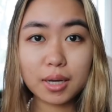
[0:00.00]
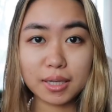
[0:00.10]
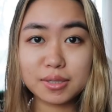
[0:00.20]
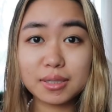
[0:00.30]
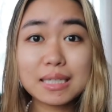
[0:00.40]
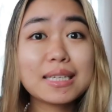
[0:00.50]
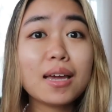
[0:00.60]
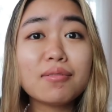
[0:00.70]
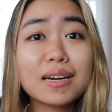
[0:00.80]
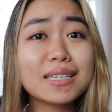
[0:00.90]
Okay, so let's
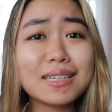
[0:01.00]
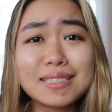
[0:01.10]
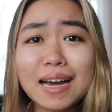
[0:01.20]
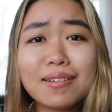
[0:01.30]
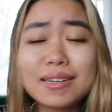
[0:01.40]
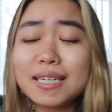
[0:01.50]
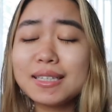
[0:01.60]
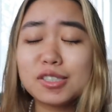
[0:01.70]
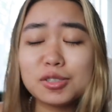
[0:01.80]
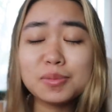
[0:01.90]
get right down
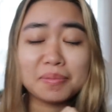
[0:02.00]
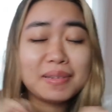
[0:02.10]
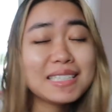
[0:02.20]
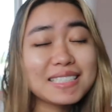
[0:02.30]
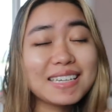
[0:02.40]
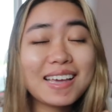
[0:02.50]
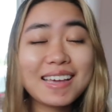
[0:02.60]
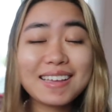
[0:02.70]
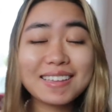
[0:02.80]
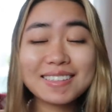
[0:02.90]
into
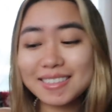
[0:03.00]
business.